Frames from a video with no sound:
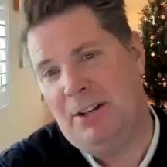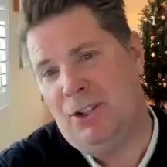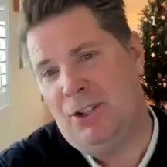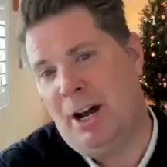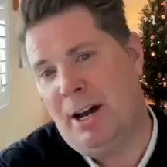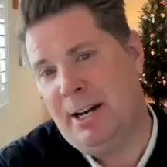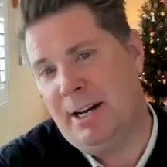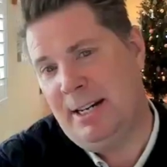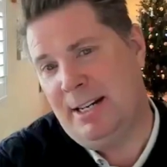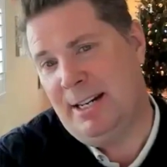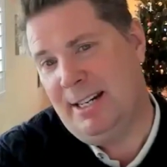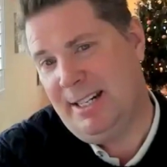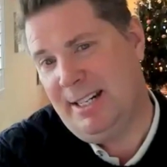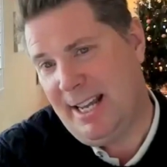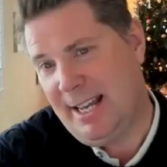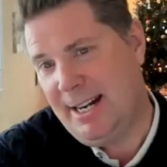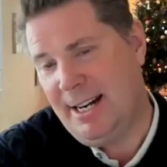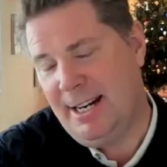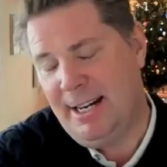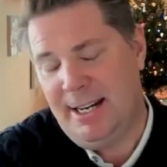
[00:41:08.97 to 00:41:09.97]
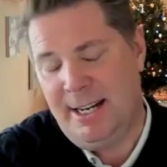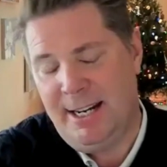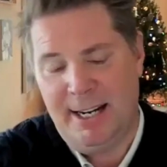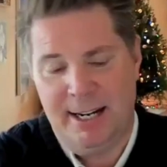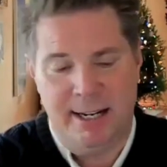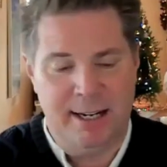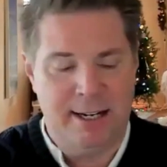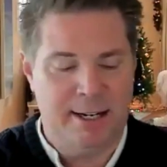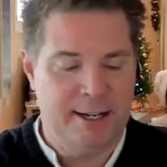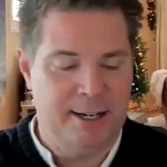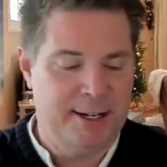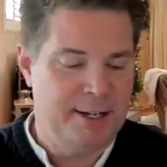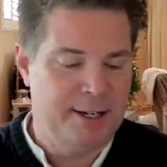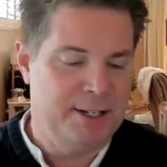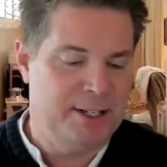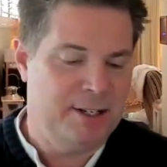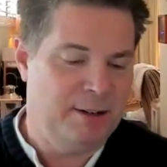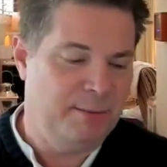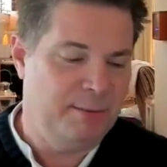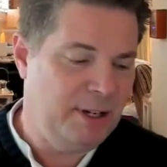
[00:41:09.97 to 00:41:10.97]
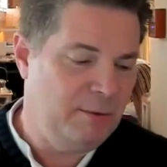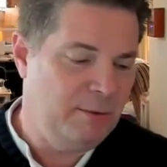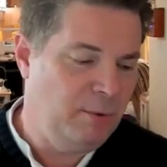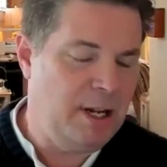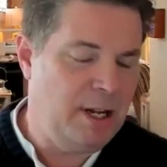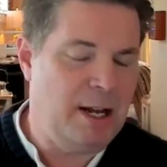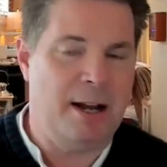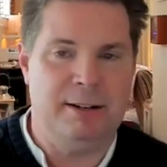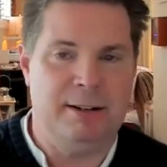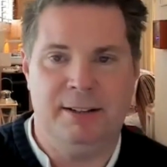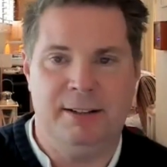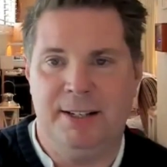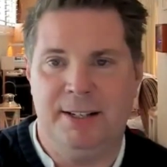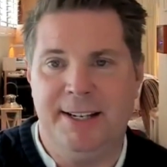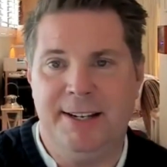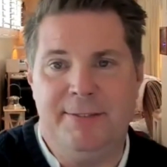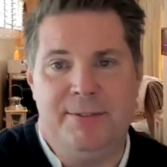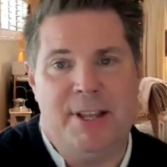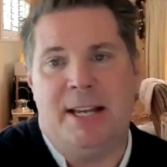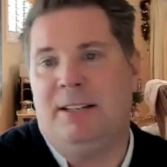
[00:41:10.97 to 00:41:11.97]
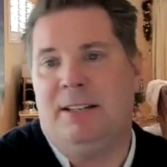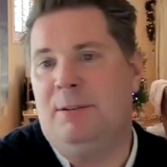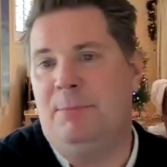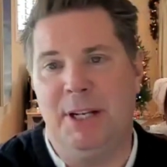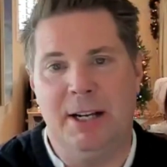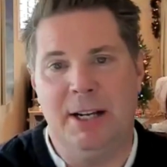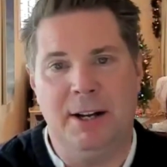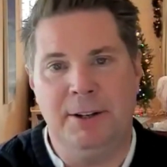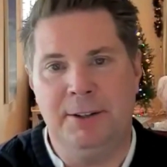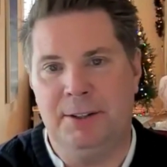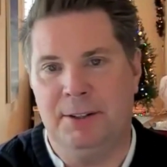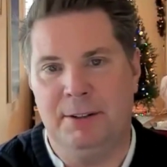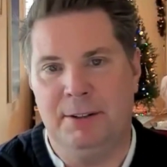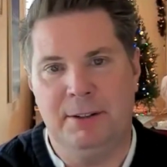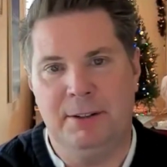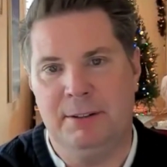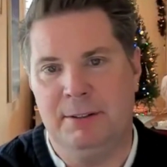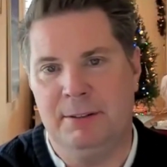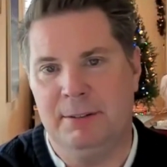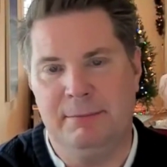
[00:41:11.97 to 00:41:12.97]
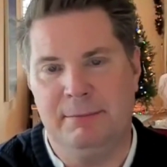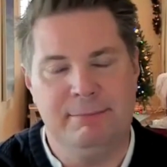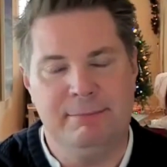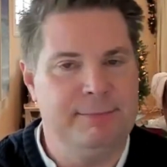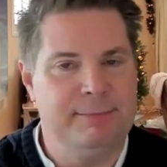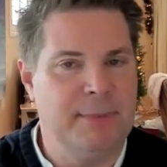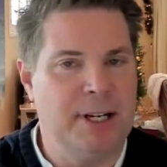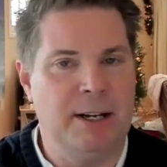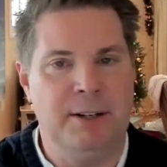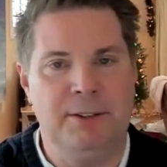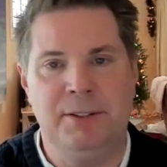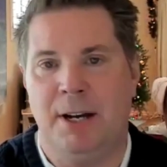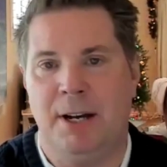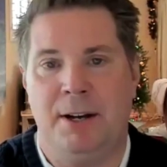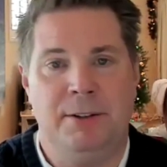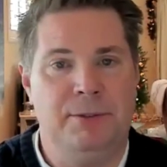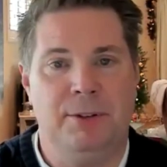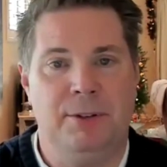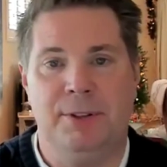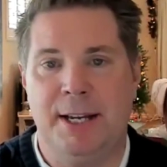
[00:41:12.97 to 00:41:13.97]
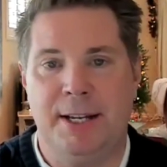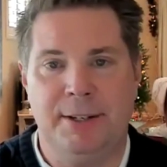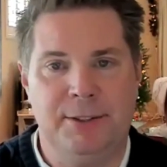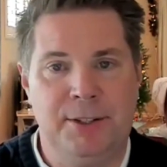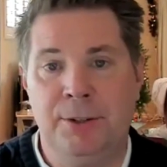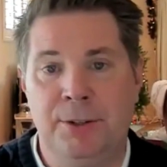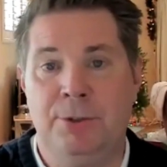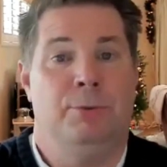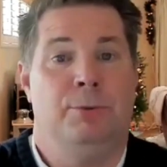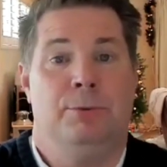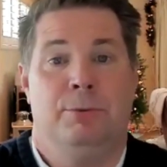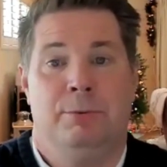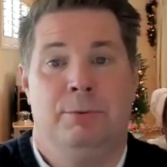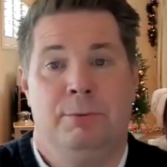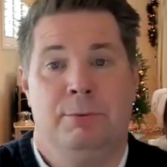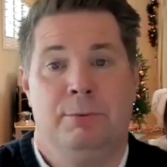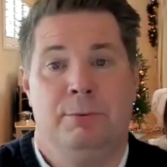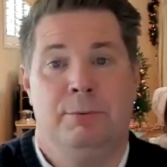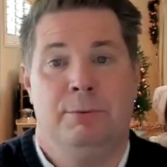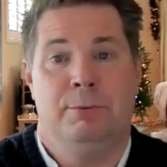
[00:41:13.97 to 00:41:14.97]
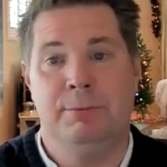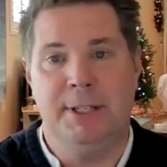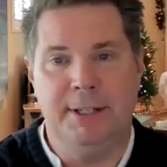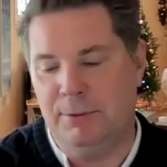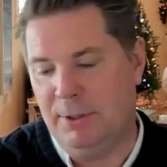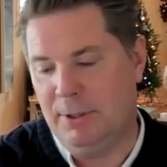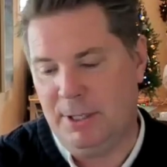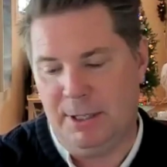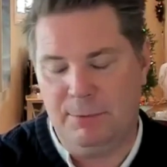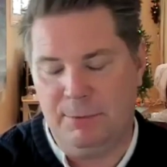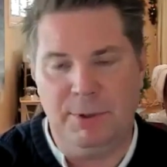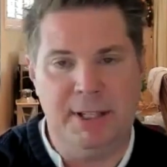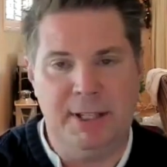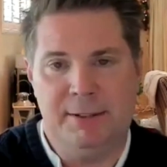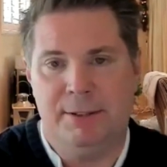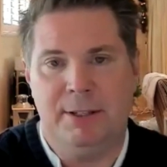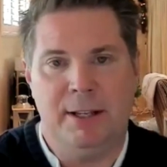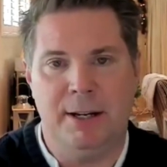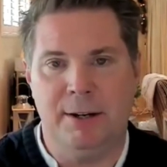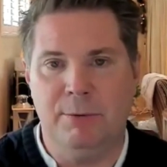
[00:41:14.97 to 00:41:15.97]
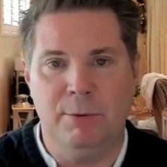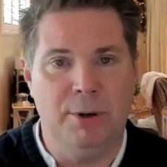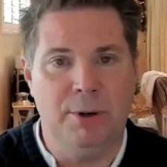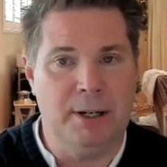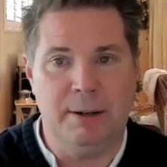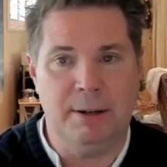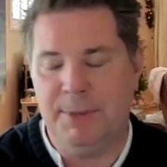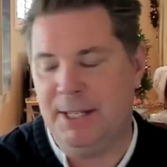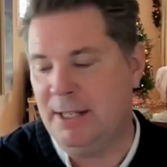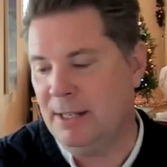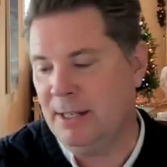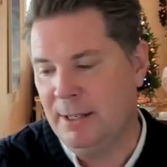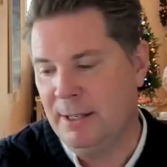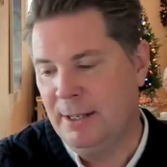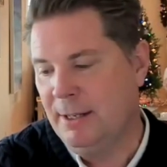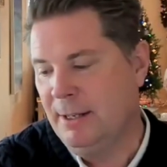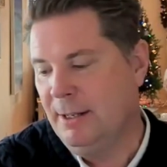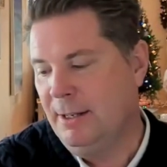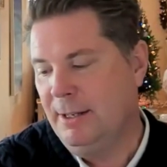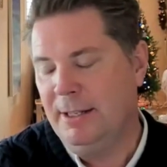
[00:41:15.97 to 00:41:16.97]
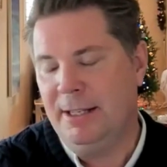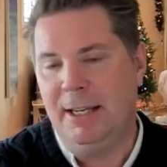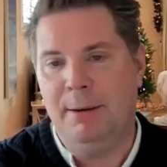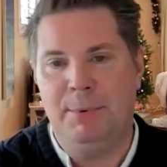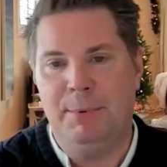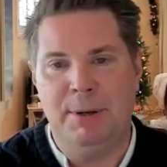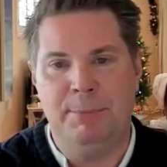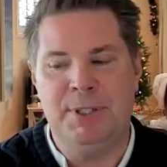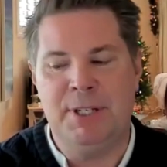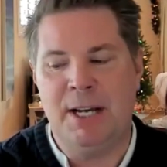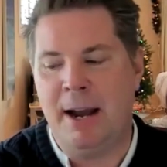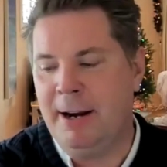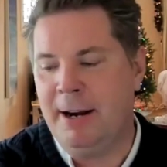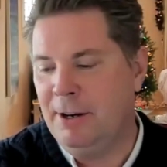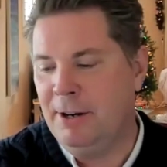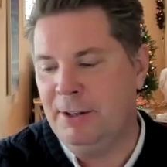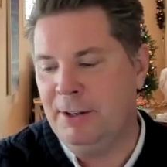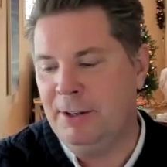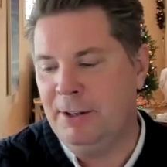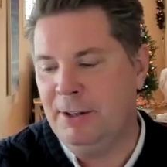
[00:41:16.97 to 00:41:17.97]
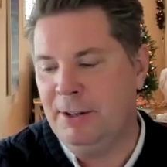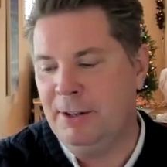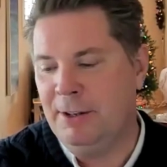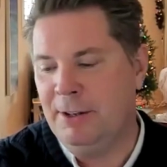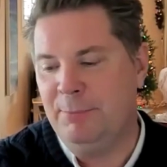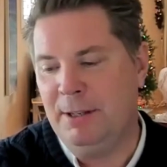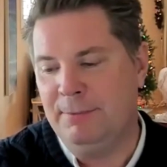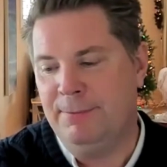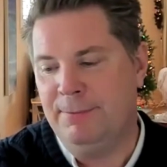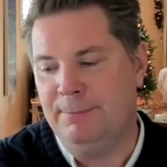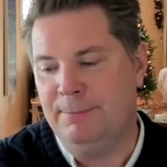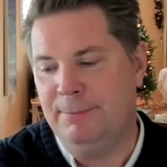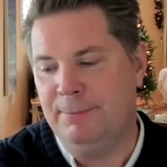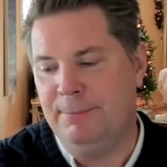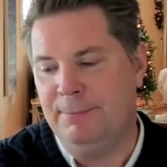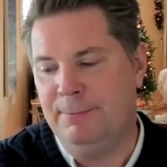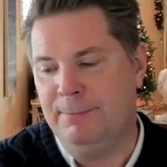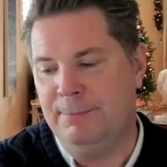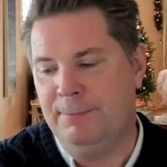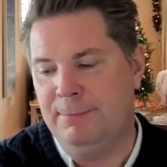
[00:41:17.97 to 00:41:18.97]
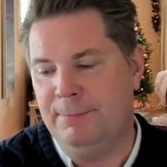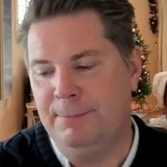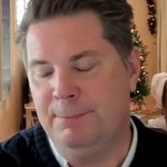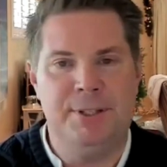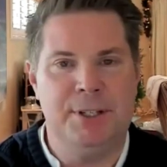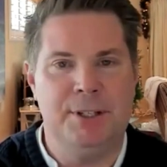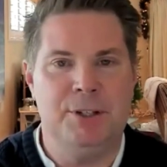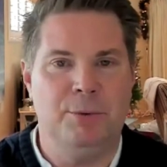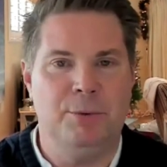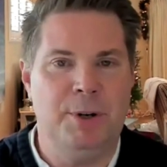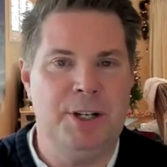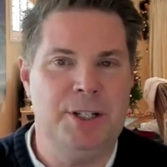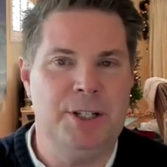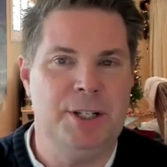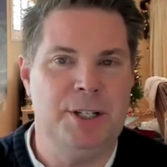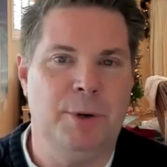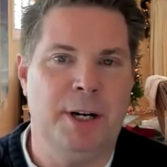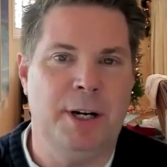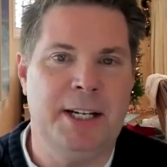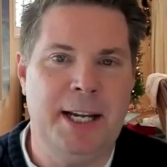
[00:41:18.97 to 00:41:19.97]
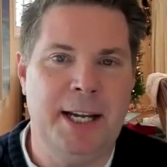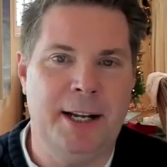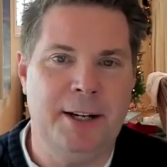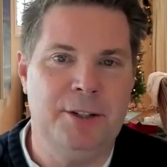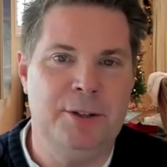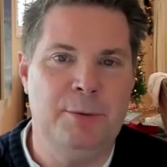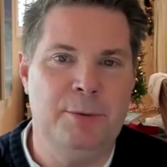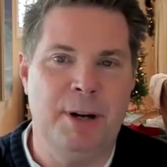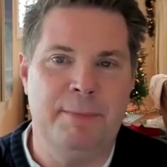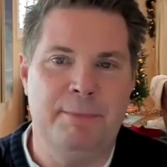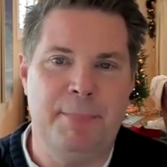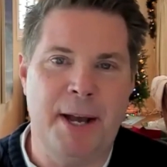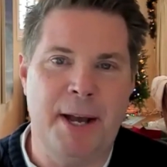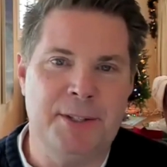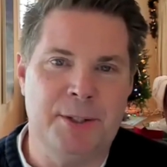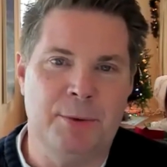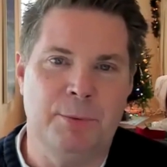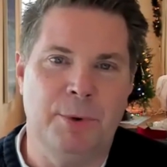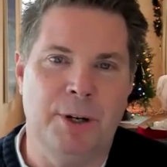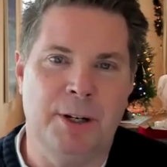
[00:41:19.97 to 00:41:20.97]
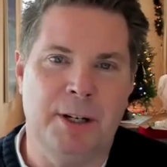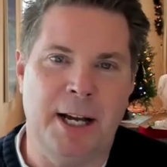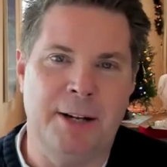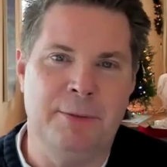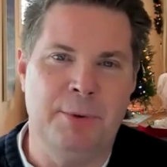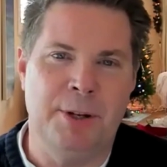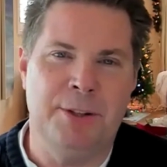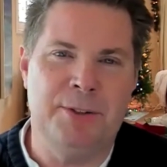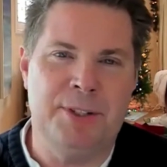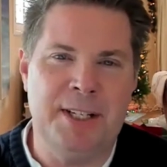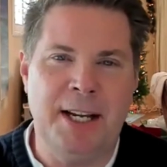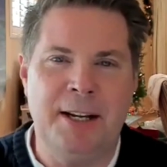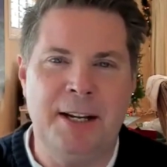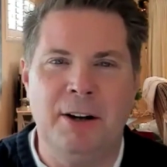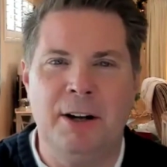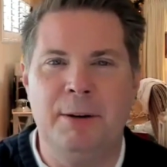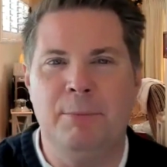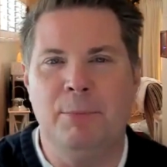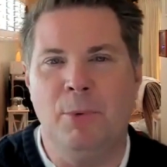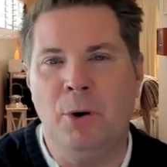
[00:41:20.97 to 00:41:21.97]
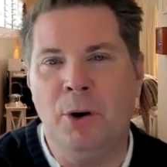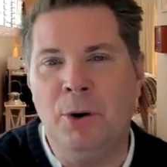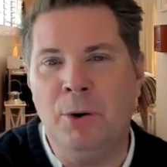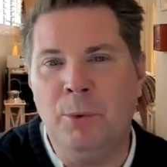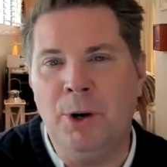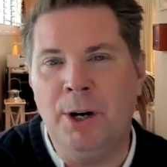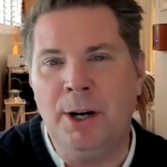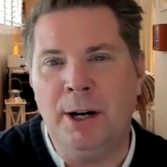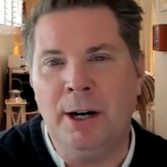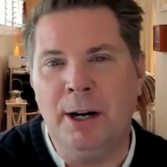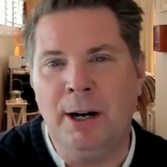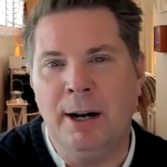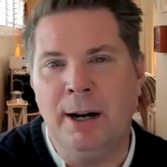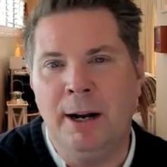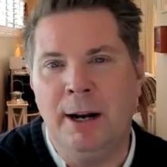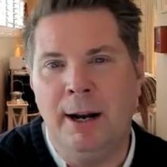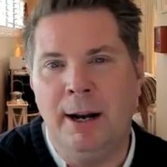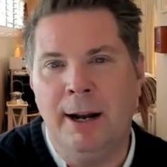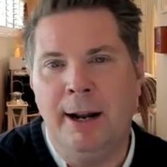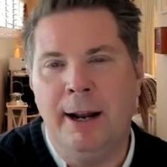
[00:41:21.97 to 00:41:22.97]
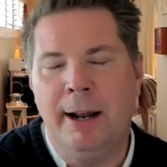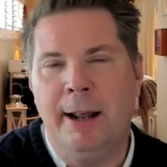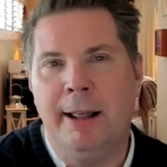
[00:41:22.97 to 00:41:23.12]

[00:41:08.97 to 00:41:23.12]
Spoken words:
the one that shot it and edited it. So I'm like, well, give that to me. I'll do that too. And they're like, well, that's a lot of work. I'm like, yeah, but I'm tired of being put in situations where I can't do my best work. I'd rather take on more work